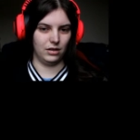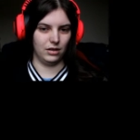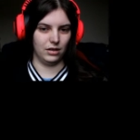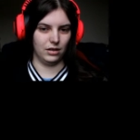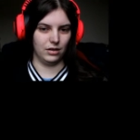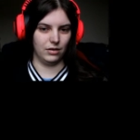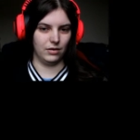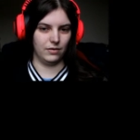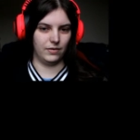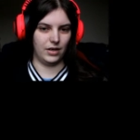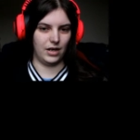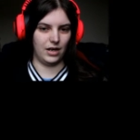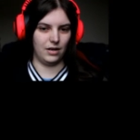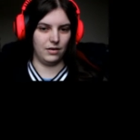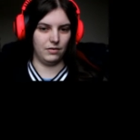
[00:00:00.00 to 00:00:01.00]
And go
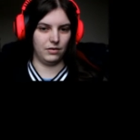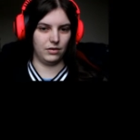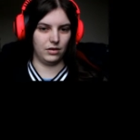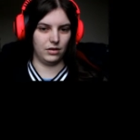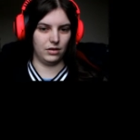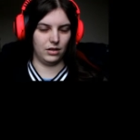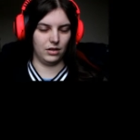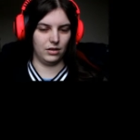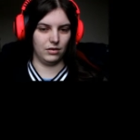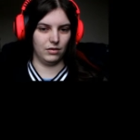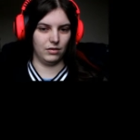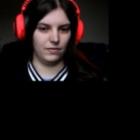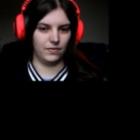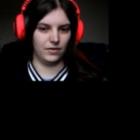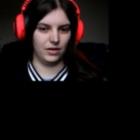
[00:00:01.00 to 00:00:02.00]
around, and then
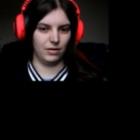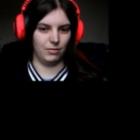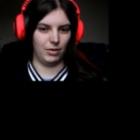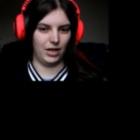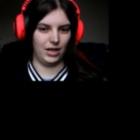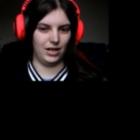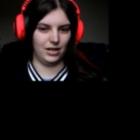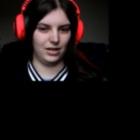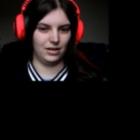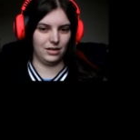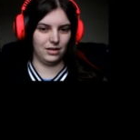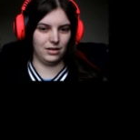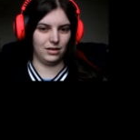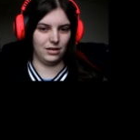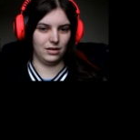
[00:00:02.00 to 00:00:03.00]
hope for the
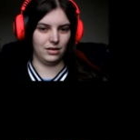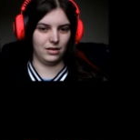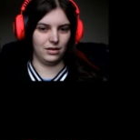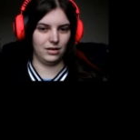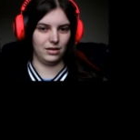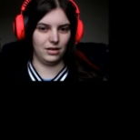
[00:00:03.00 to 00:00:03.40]
best.